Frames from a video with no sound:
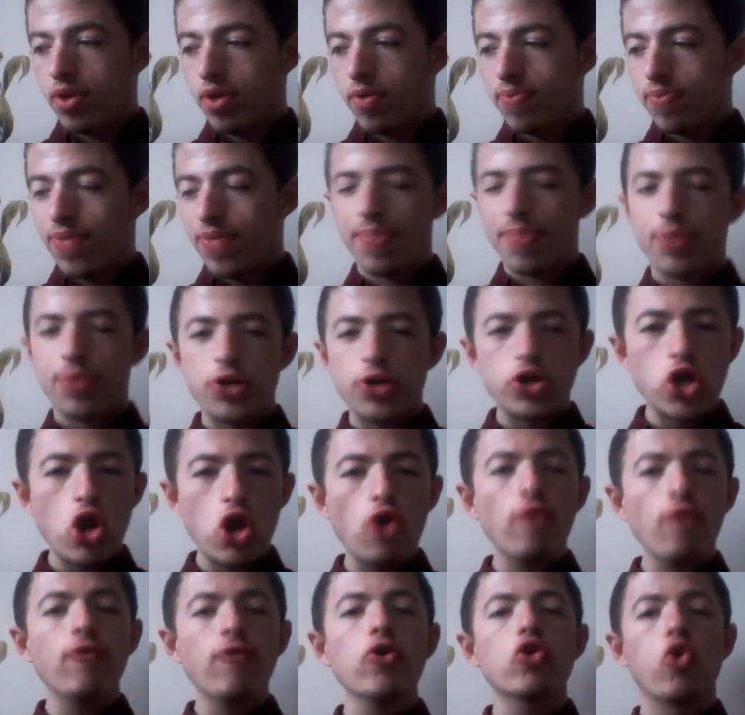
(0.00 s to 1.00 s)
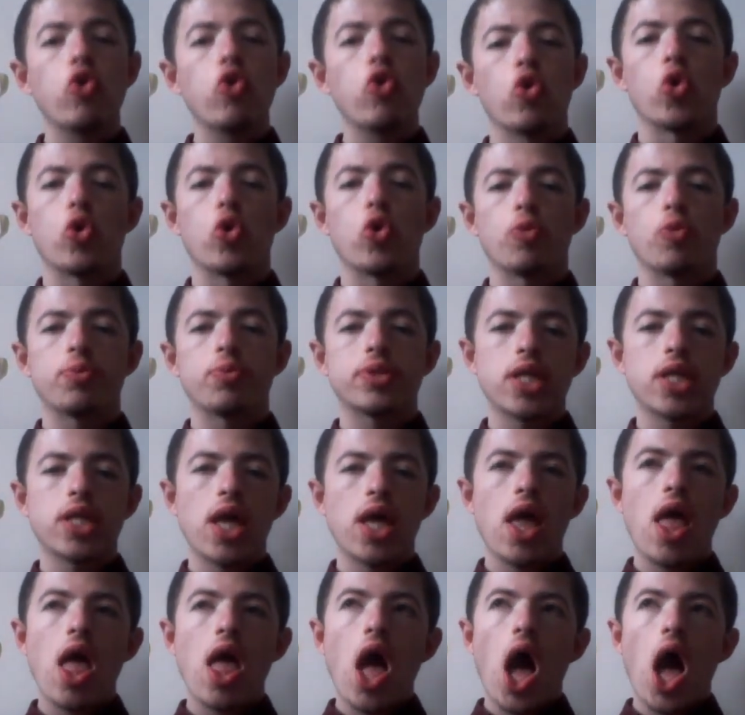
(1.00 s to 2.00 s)
that the Nova Corps
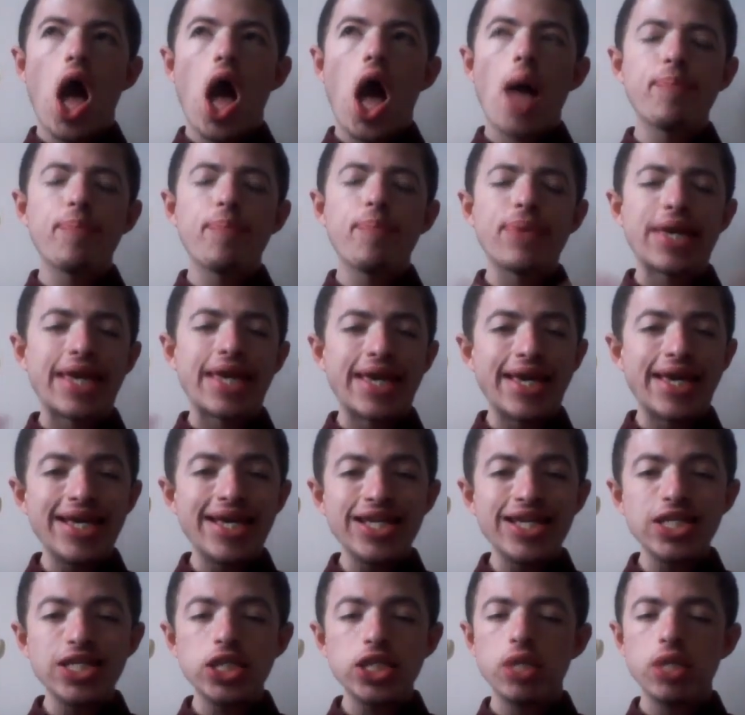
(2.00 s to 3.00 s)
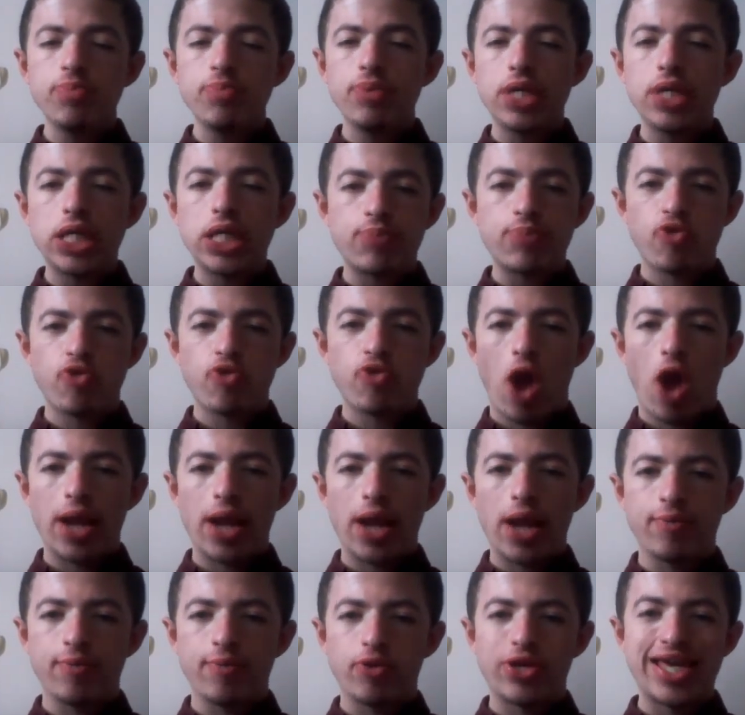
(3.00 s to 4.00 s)
appear to be the
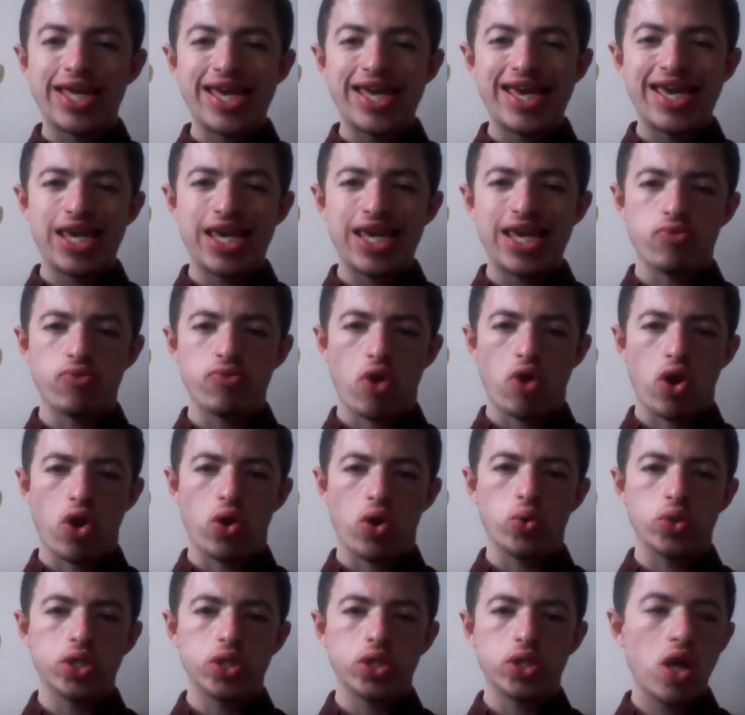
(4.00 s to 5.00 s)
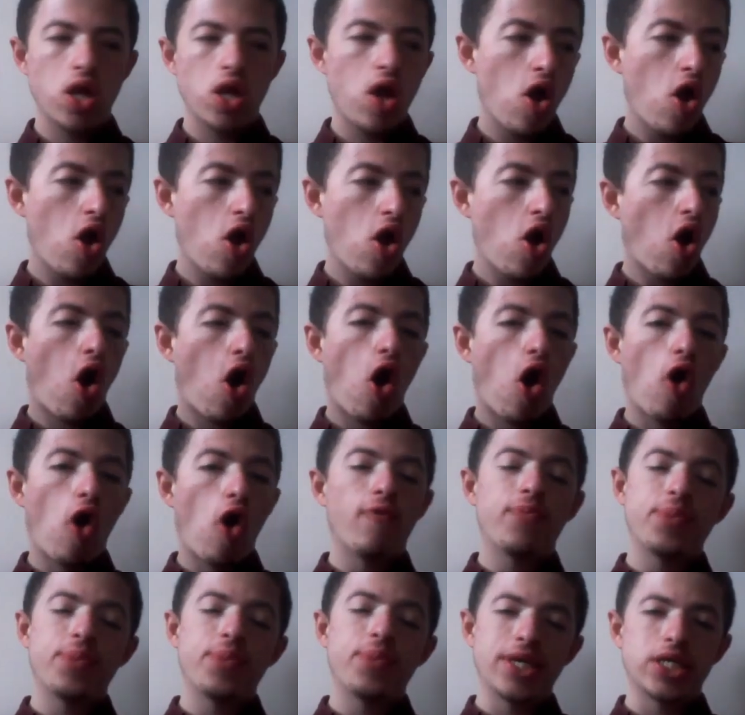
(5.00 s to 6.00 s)
primary heroes of
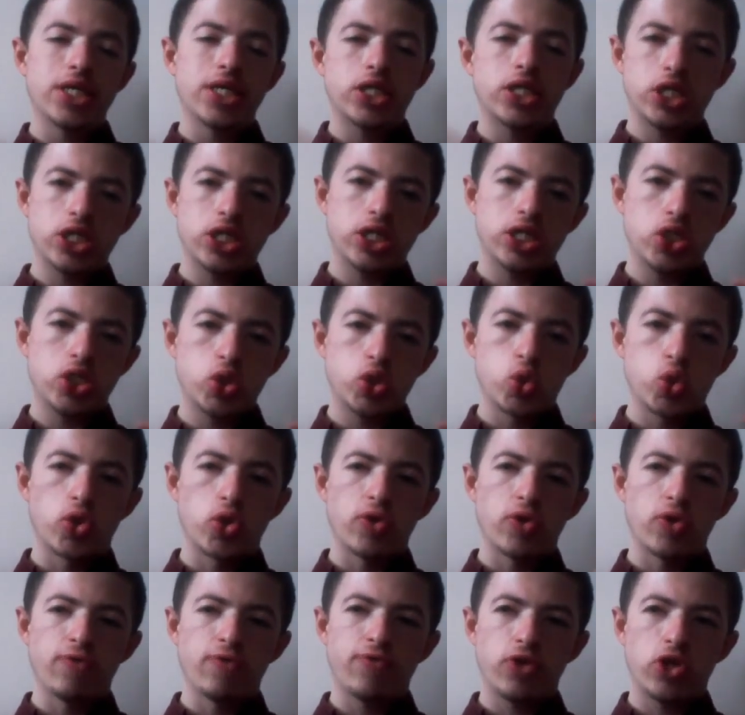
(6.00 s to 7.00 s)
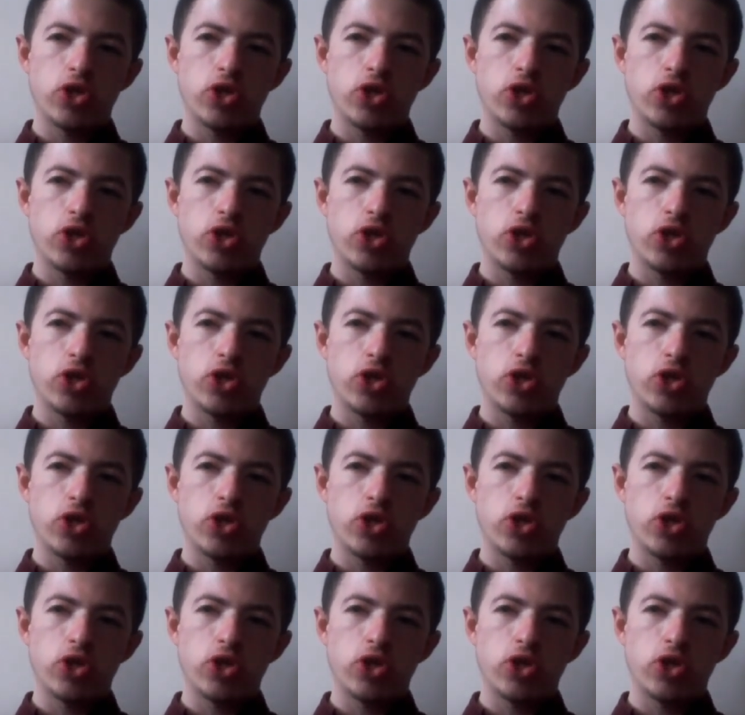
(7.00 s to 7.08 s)
this sort of